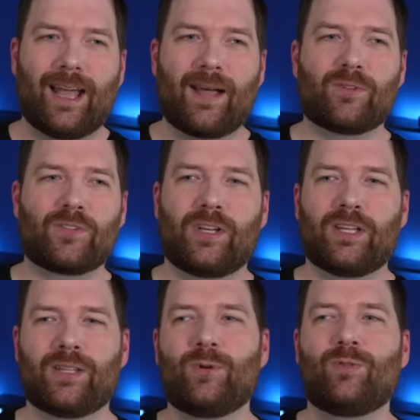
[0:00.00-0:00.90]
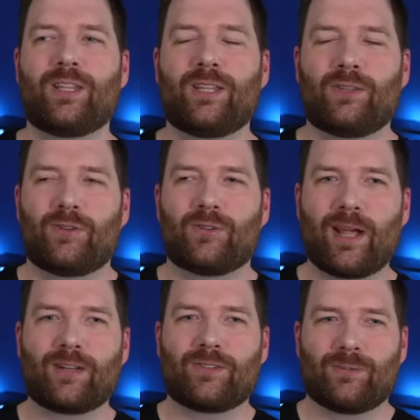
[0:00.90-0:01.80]
after seeing the movie that the
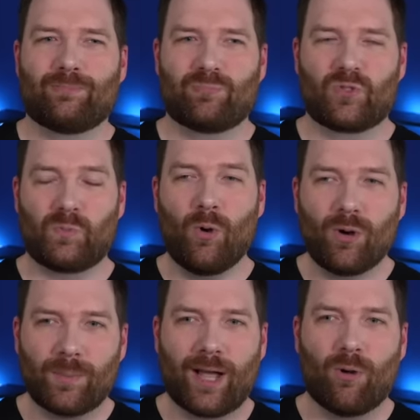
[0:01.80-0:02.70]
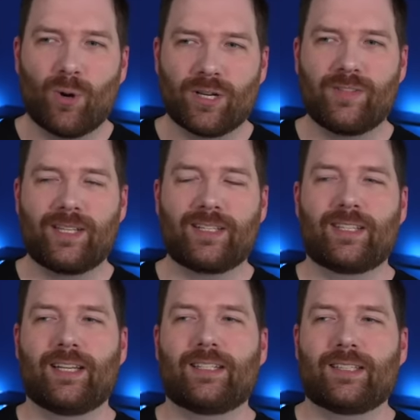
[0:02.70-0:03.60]
director spoke about one of these
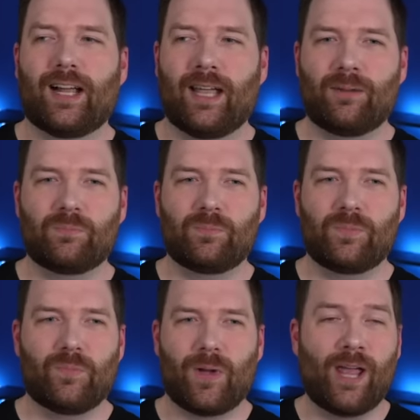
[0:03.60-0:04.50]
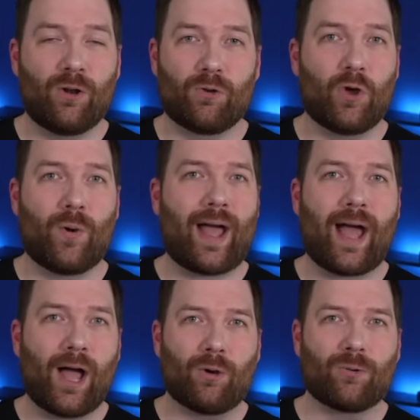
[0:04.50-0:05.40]
things, and I I don't know
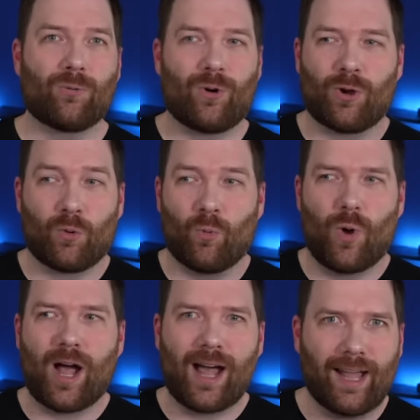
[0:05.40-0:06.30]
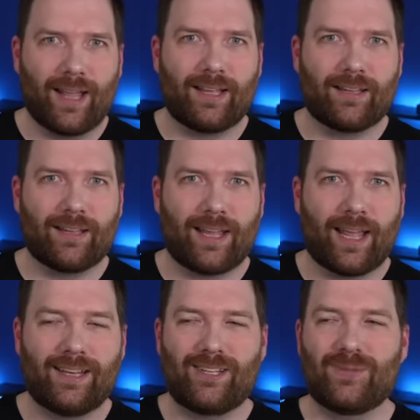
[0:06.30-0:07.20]
how or why
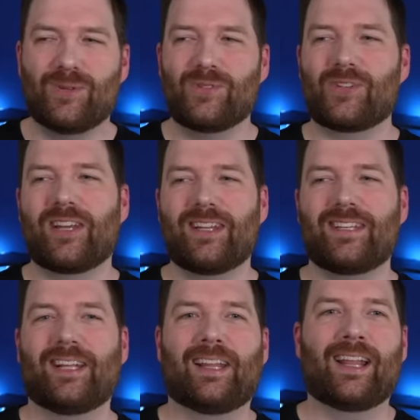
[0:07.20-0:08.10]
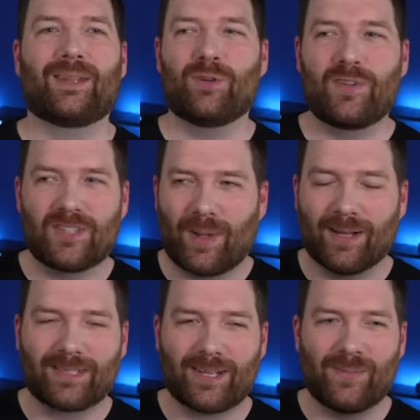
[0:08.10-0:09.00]
Andy Muschietti did that. The movie's
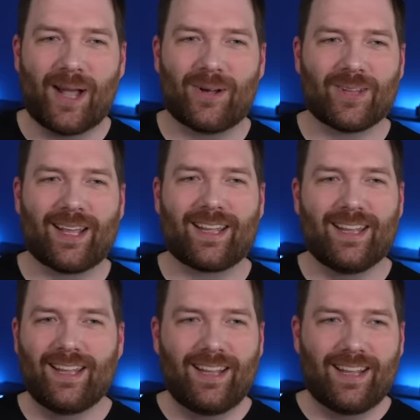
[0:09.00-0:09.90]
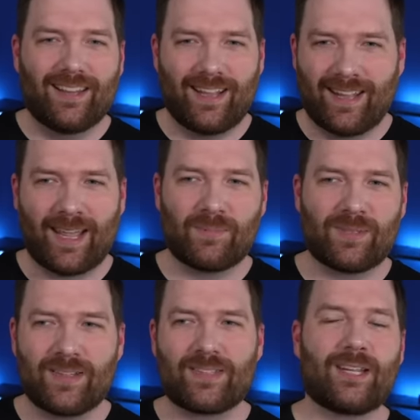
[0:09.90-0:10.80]
about to come out. Like, they kept
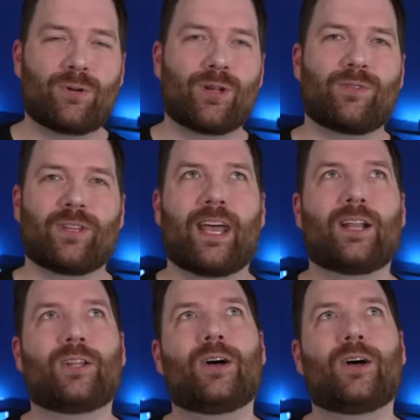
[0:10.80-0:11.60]
it a secret for that